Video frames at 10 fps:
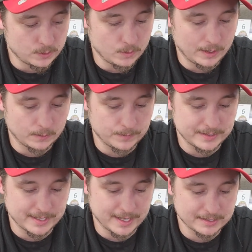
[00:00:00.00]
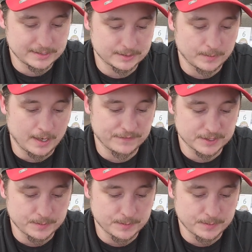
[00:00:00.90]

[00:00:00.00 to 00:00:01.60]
who helped me test as often as